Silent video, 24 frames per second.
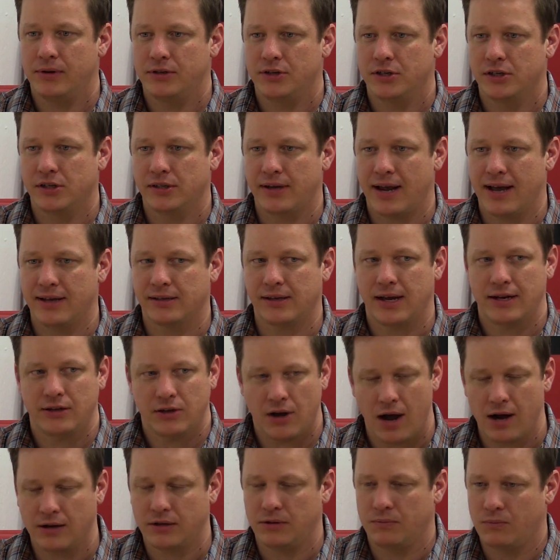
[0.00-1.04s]
but just as I
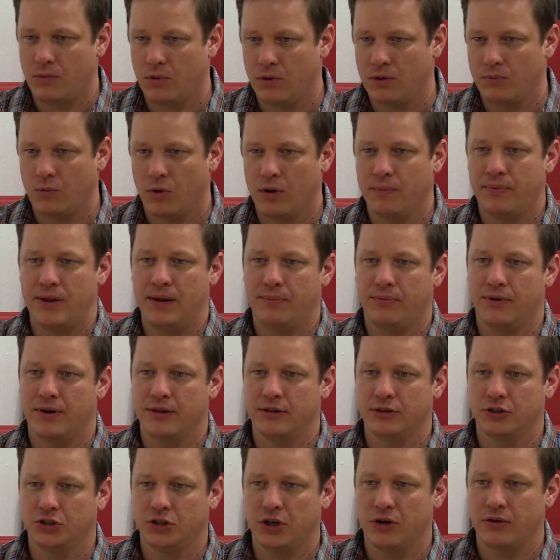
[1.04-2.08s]
talk to more and more people
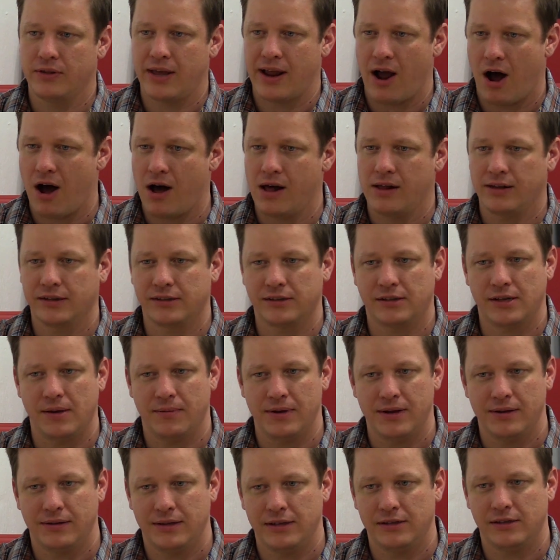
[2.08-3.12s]
on the show, they all
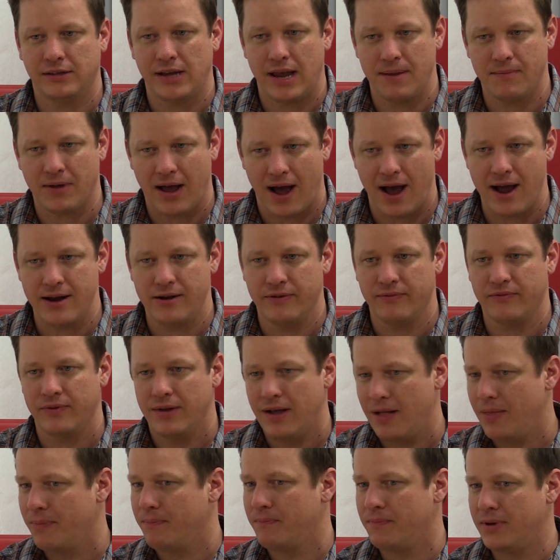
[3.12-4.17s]
exhibit these same kind of
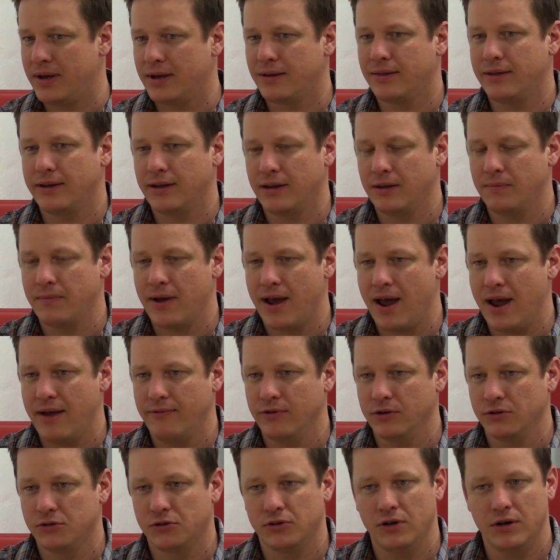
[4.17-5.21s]
big thinking
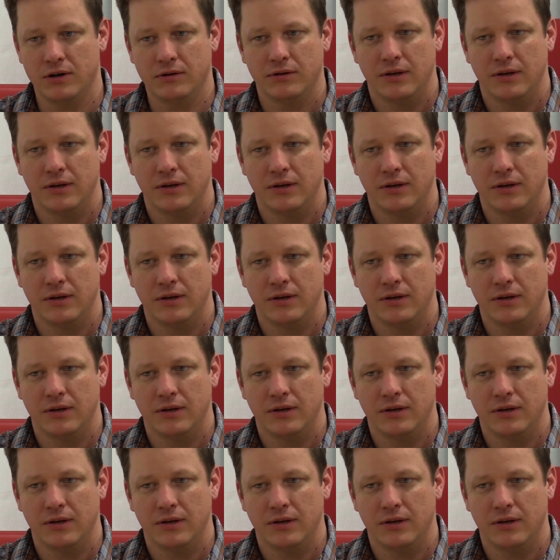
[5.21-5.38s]
behaviors. So